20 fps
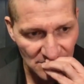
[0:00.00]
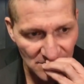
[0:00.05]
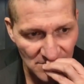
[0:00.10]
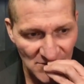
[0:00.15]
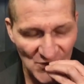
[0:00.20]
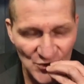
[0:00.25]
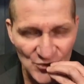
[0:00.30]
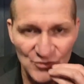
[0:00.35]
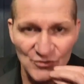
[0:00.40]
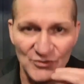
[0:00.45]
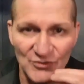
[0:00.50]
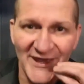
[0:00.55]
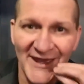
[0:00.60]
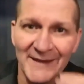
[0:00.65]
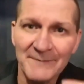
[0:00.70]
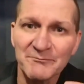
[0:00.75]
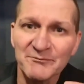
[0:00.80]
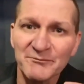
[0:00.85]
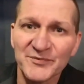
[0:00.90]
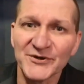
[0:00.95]
you
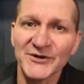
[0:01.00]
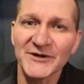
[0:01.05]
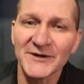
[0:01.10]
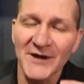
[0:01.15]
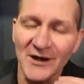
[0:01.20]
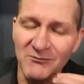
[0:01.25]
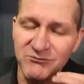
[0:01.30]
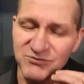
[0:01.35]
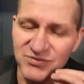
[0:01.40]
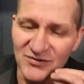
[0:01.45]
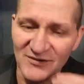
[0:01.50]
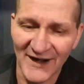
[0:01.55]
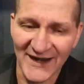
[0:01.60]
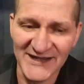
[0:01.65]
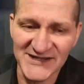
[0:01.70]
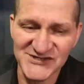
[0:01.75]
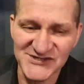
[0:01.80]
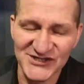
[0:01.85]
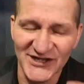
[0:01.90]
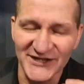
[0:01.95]
can't put a
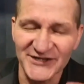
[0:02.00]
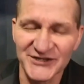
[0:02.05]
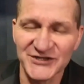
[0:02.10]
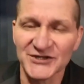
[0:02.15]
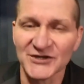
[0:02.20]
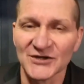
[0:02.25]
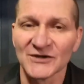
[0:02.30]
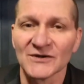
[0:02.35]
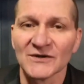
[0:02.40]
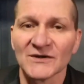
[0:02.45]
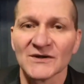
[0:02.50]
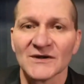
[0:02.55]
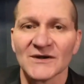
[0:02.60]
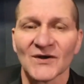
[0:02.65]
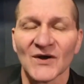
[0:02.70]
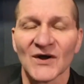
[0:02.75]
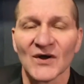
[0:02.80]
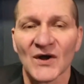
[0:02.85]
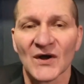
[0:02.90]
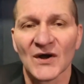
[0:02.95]
price on your
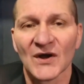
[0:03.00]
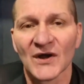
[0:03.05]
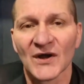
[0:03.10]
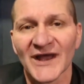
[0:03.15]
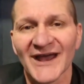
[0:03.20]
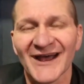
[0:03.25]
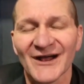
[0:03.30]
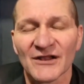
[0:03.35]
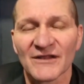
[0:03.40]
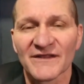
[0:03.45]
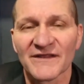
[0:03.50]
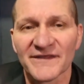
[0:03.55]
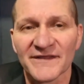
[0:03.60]
health.